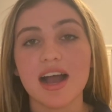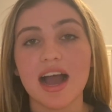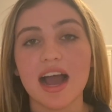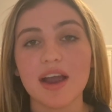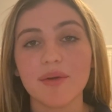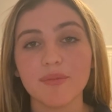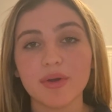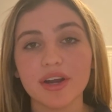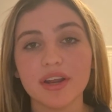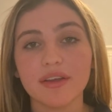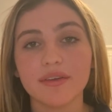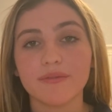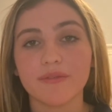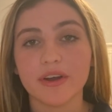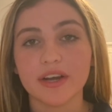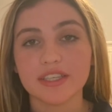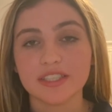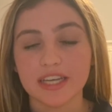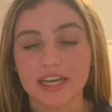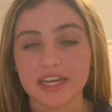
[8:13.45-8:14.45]
I'm running for
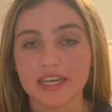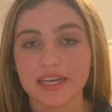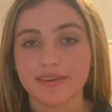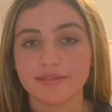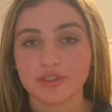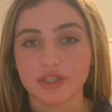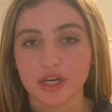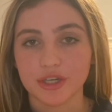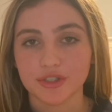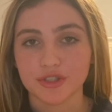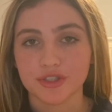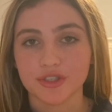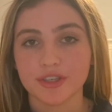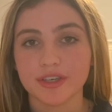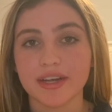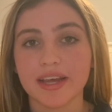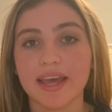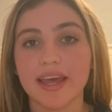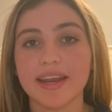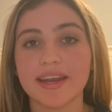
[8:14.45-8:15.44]
executive treasurer,
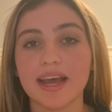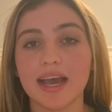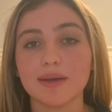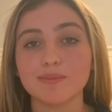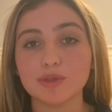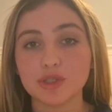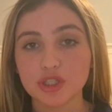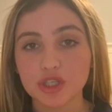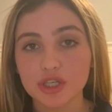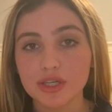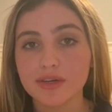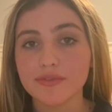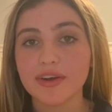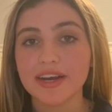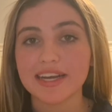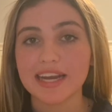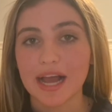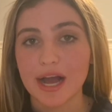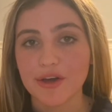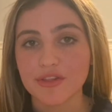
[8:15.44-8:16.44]
and I'm sure
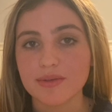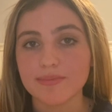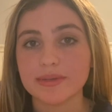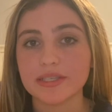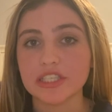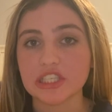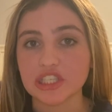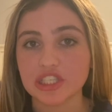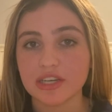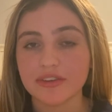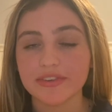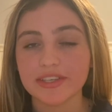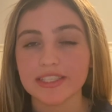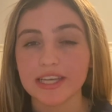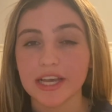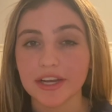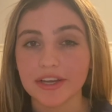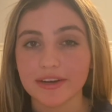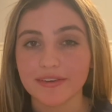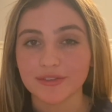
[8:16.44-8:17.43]
right now the position of
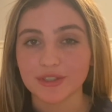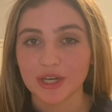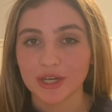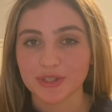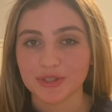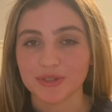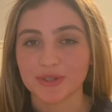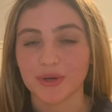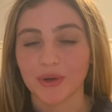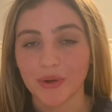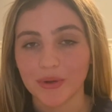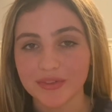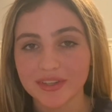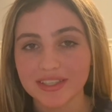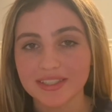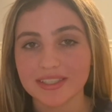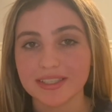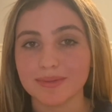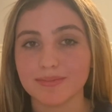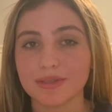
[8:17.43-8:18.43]
executive treasurer only
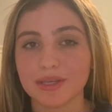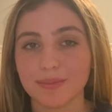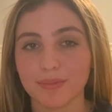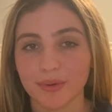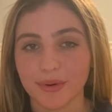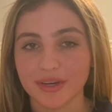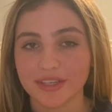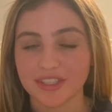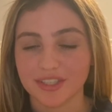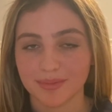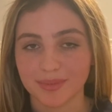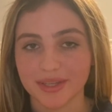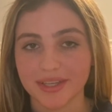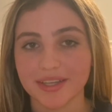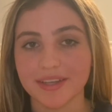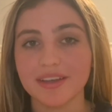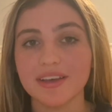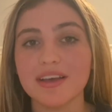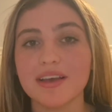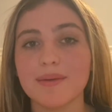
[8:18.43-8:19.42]
seems important to
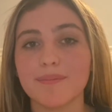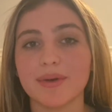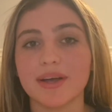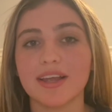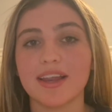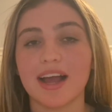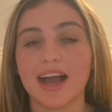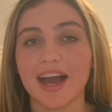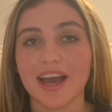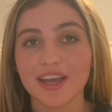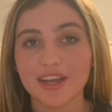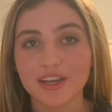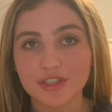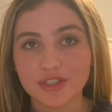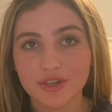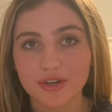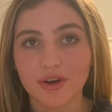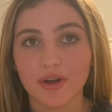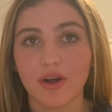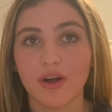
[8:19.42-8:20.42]
me, but I
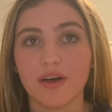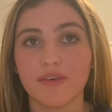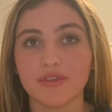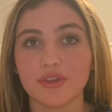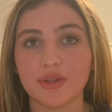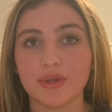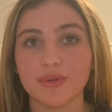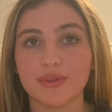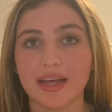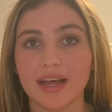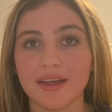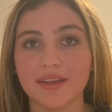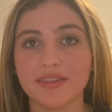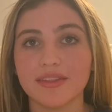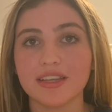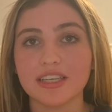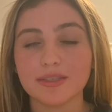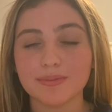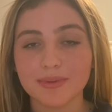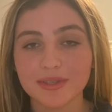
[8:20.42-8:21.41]
assure all of you that
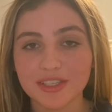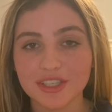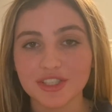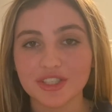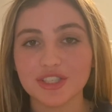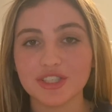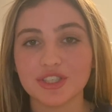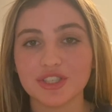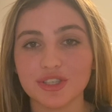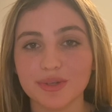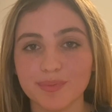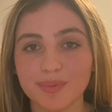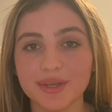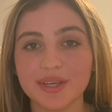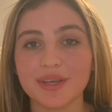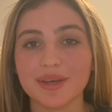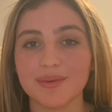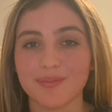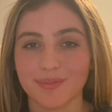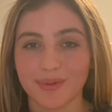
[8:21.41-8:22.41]
this position should
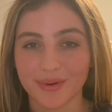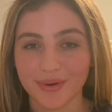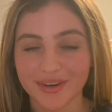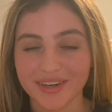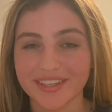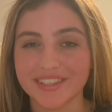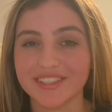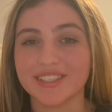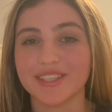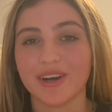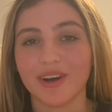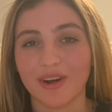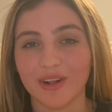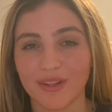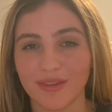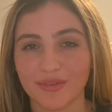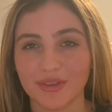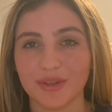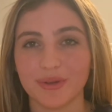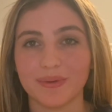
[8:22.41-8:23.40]
be important to all
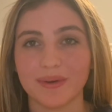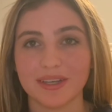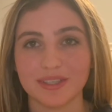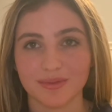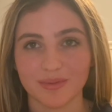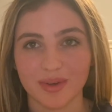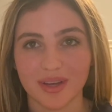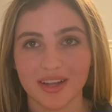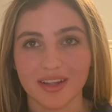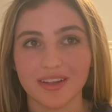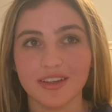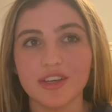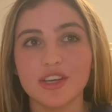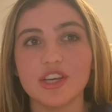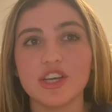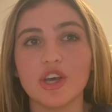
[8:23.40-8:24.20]
of you as well.